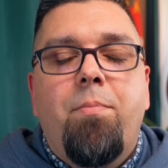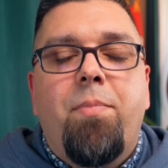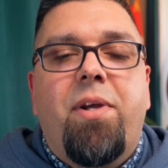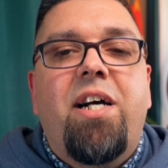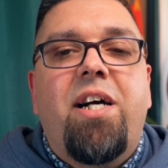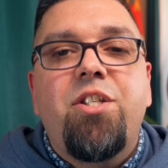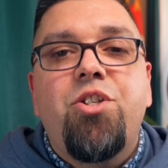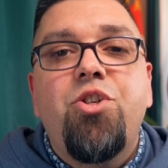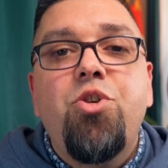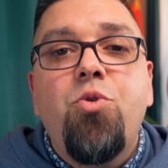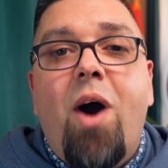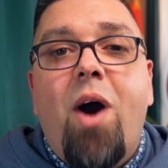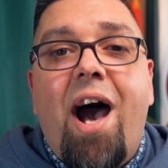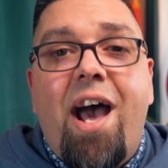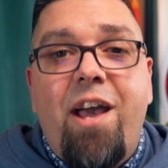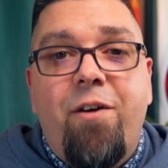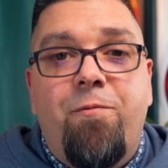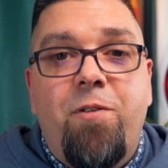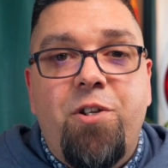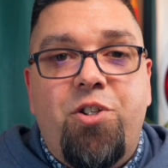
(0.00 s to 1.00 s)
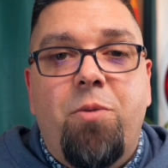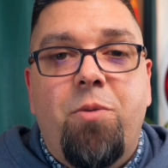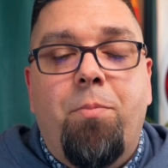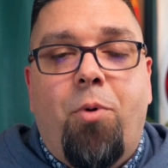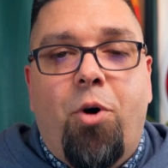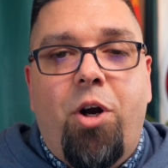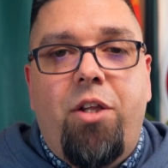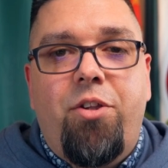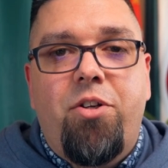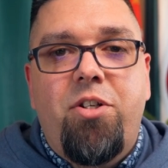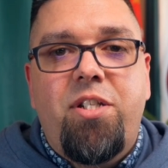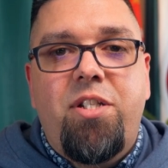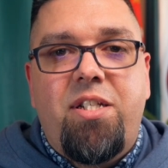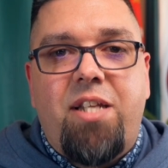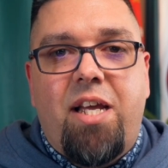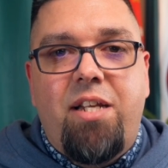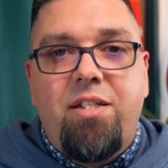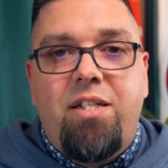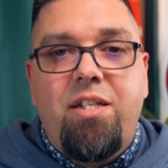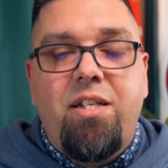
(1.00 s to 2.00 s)
Because new high efficient boilers
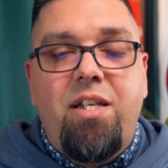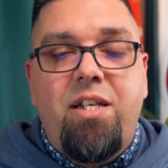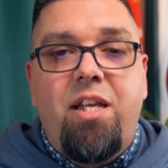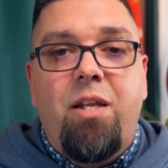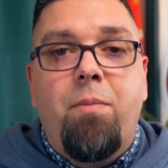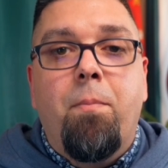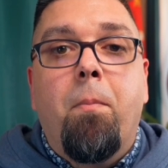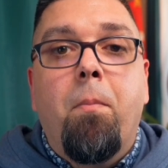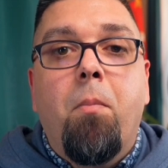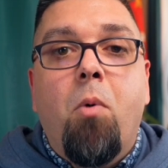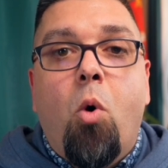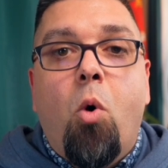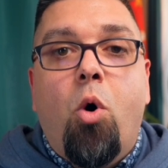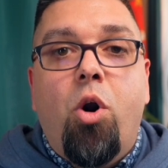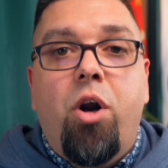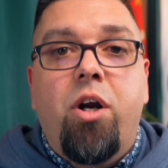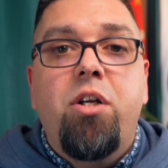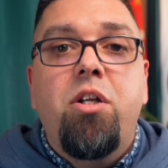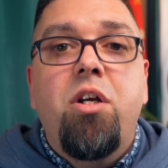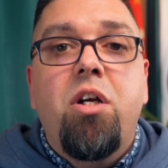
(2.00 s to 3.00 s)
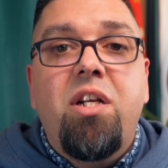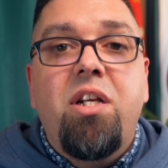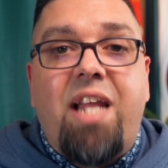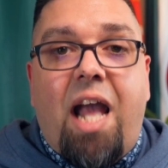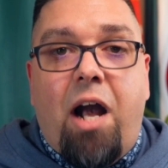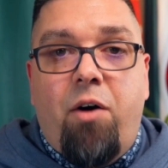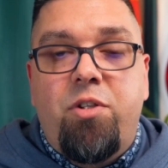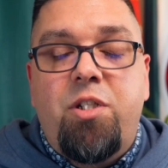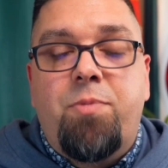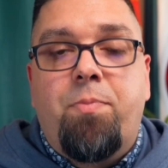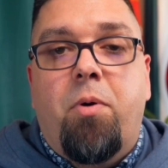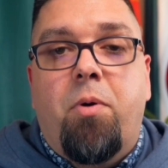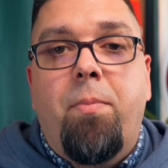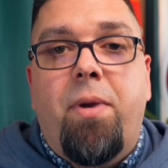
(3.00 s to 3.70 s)
tend to need more gallons per